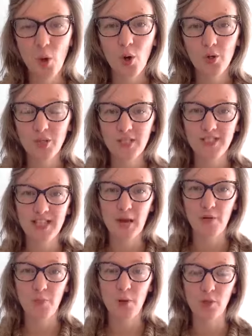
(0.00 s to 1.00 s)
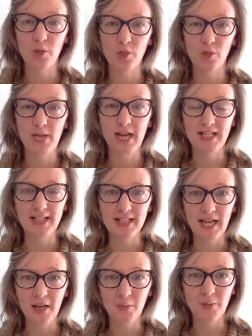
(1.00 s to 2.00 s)
honors their emotional
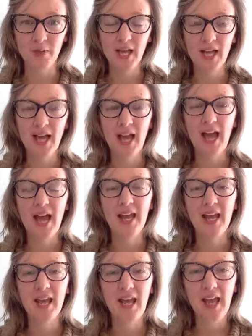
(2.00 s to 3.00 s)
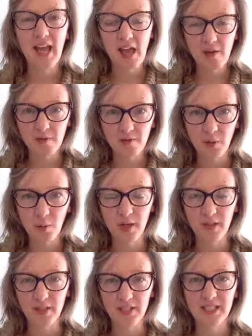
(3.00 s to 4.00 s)
landscape and
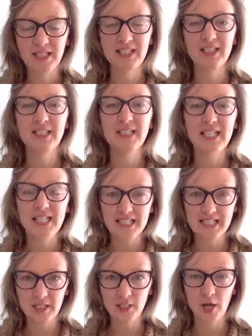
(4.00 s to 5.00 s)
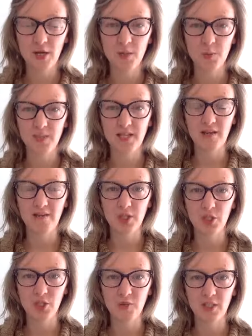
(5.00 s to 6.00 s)
everyone is in touch with their
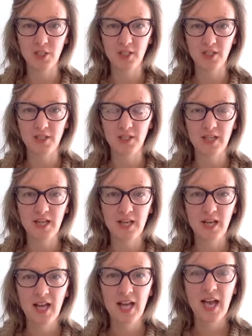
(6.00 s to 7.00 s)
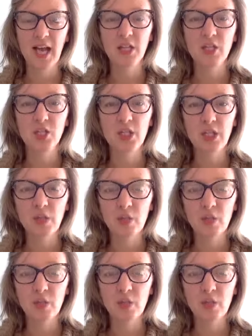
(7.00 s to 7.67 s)
intuition. And she